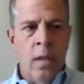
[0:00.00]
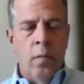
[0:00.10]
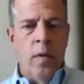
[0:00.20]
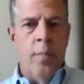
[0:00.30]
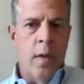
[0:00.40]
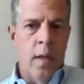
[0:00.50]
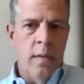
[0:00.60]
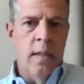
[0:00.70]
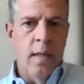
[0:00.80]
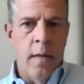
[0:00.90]
we bring
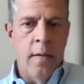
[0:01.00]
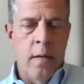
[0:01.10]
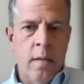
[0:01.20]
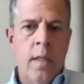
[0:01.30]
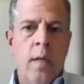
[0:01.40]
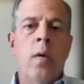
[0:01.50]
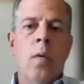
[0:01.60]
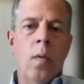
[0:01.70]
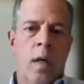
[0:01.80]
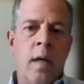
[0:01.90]
it together, and then we
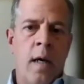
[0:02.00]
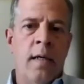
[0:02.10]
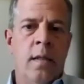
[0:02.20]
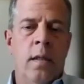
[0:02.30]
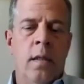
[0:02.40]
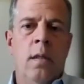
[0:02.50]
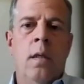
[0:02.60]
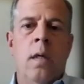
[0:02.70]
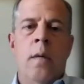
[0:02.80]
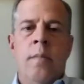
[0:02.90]
organize it
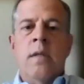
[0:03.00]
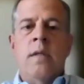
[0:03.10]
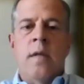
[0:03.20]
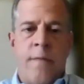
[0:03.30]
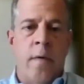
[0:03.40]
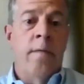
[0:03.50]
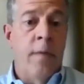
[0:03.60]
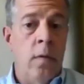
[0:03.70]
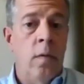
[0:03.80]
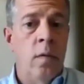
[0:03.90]
in different
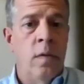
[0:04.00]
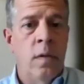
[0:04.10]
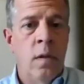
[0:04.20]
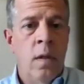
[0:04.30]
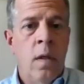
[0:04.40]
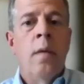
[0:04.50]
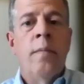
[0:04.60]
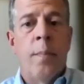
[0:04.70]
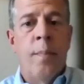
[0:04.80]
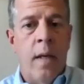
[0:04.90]
views,
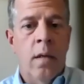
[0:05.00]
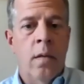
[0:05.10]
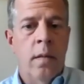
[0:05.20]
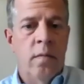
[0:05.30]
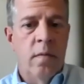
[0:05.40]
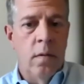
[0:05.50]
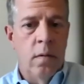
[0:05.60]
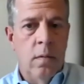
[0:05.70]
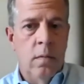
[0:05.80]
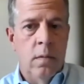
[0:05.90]
depending on the
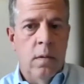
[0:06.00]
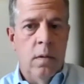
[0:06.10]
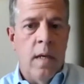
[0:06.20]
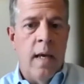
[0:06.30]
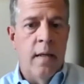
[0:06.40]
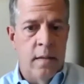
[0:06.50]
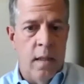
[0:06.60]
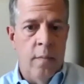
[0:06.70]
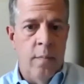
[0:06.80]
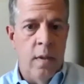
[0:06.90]
role at
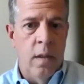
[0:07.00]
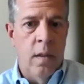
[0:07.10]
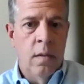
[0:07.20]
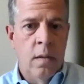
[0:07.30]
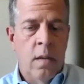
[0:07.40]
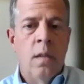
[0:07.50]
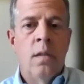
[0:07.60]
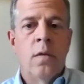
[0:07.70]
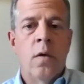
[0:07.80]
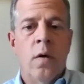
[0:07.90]
SAP.
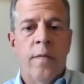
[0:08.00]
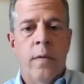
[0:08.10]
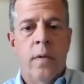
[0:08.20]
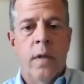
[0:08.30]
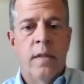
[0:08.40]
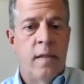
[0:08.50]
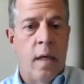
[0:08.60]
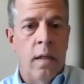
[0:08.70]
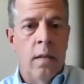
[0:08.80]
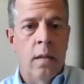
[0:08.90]
So if you're a
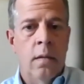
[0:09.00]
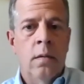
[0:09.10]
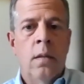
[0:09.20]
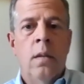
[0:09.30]
seller,